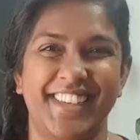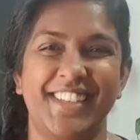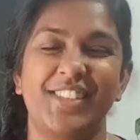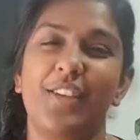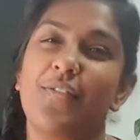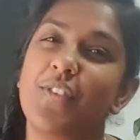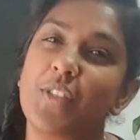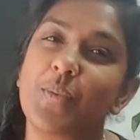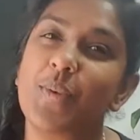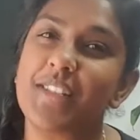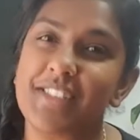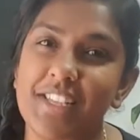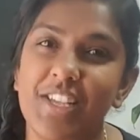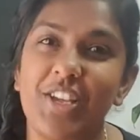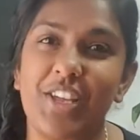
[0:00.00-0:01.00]
So for the ones
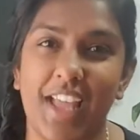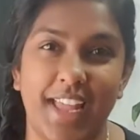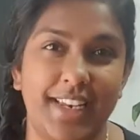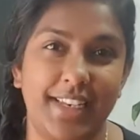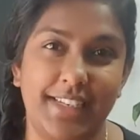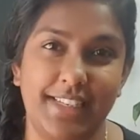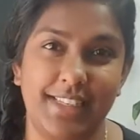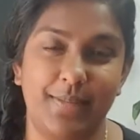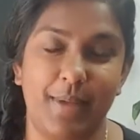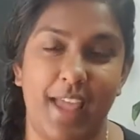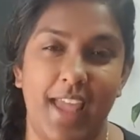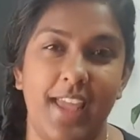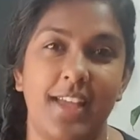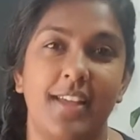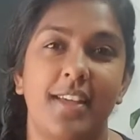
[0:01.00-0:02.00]
that you can
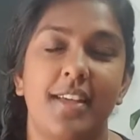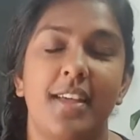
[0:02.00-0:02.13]
anticipate,